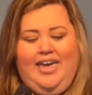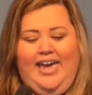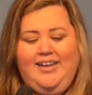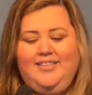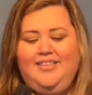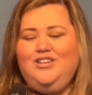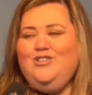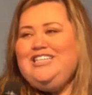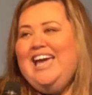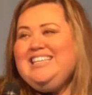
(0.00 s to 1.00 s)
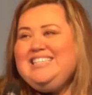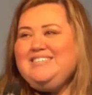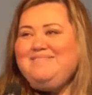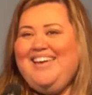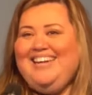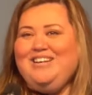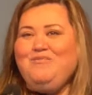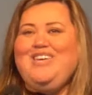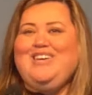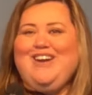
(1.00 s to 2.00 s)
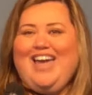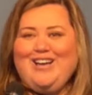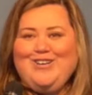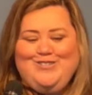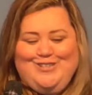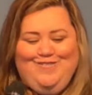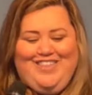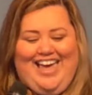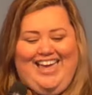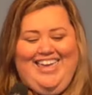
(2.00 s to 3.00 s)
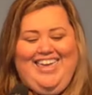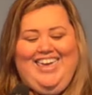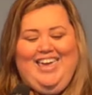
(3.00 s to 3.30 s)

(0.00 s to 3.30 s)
And in the New Testament, we hear echoes of that